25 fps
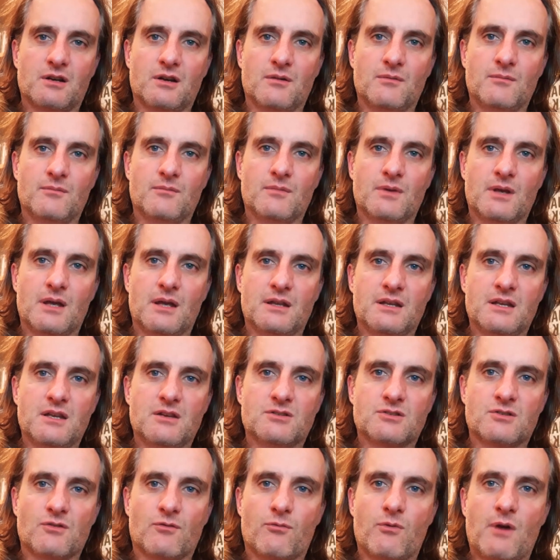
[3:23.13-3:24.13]

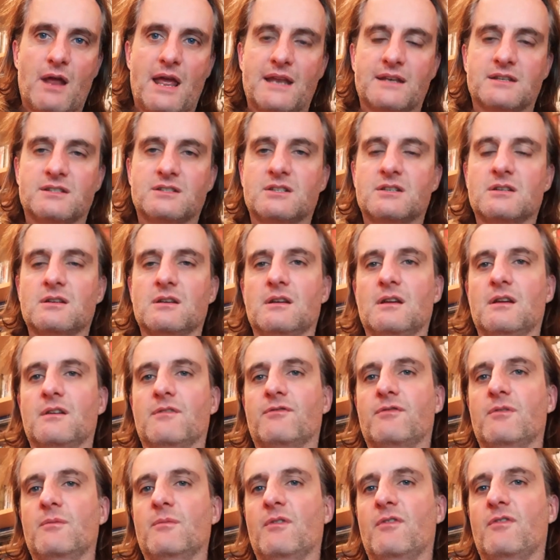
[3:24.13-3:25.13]
use of reds
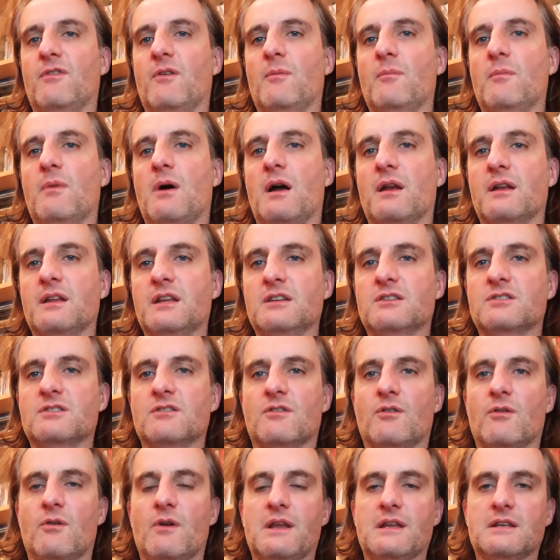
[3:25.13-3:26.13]
from the film Marnie, use
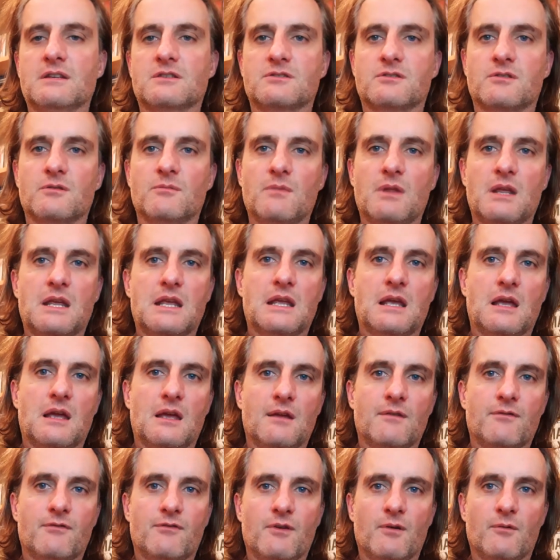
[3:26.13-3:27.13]
of greens from the
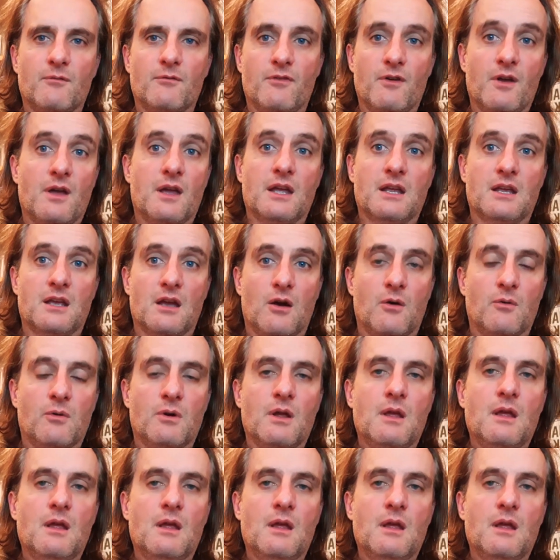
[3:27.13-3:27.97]
film Vertigo,